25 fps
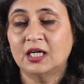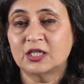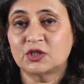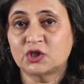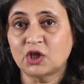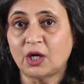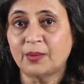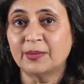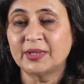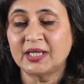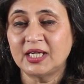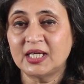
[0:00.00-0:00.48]

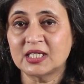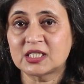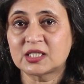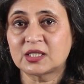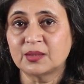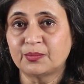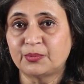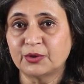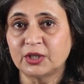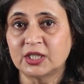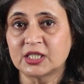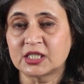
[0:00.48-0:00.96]
dominates
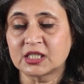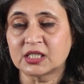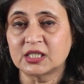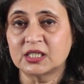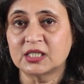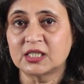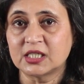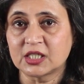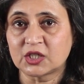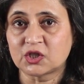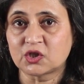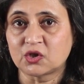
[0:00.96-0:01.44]
the
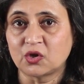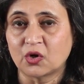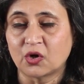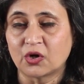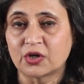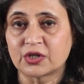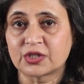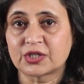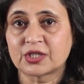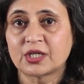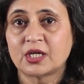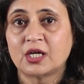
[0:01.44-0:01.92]
political
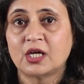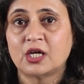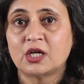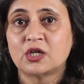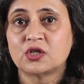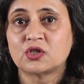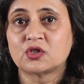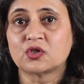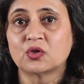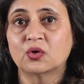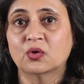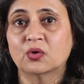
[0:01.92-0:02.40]
discourse.
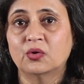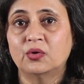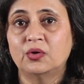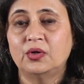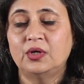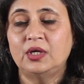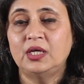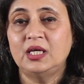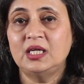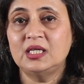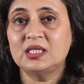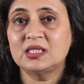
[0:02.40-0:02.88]
So
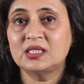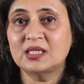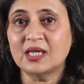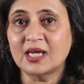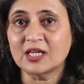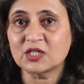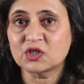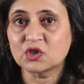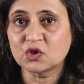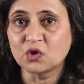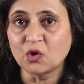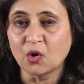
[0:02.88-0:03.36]
is
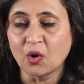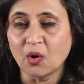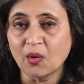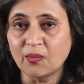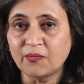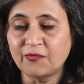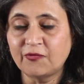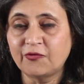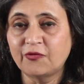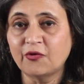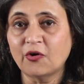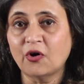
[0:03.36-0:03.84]
there
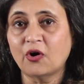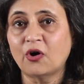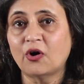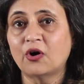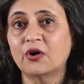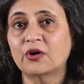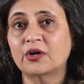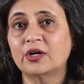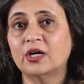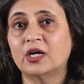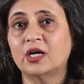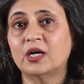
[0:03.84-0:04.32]
scope
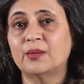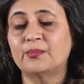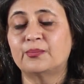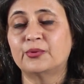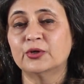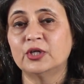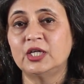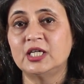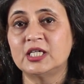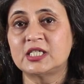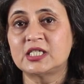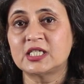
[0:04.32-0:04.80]
for a
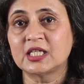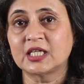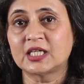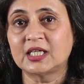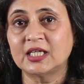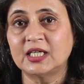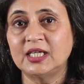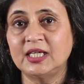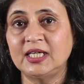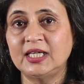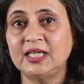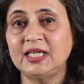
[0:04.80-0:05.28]

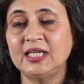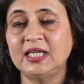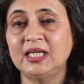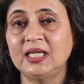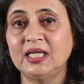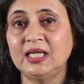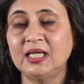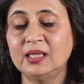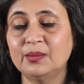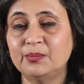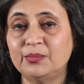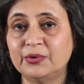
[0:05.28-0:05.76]
politically
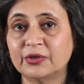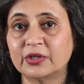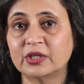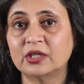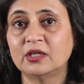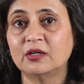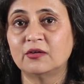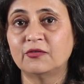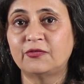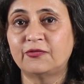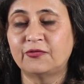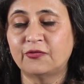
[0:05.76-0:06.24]

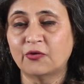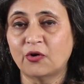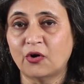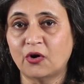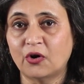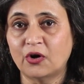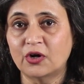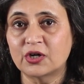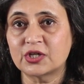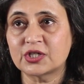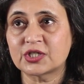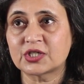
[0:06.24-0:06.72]
liberal
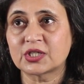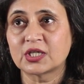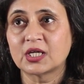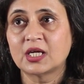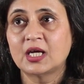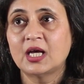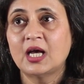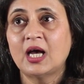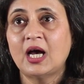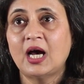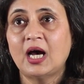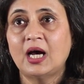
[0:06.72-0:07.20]
force?
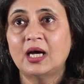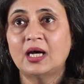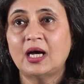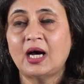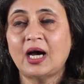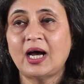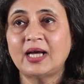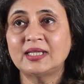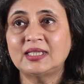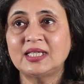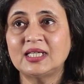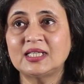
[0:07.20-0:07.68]

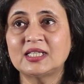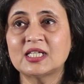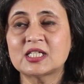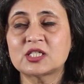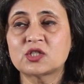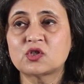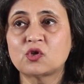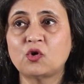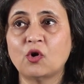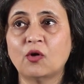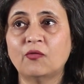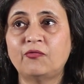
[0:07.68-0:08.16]
I think there's
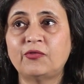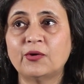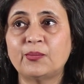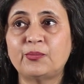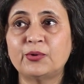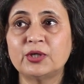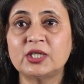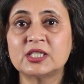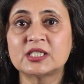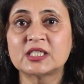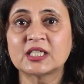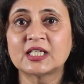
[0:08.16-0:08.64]
scope for
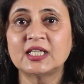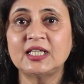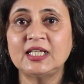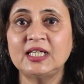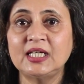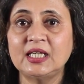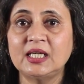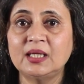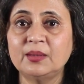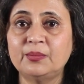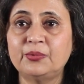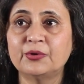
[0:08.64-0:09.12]

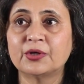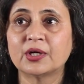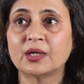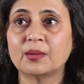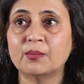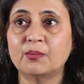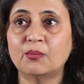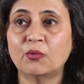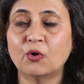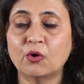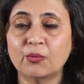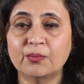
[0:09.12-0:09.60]
politically liberal
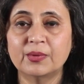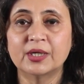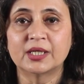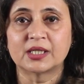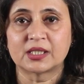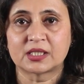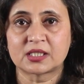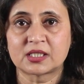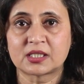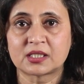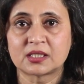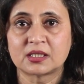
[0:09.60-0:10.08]

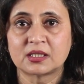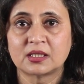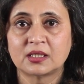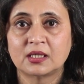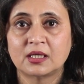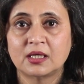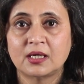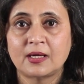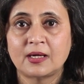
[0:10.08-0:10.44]
moments.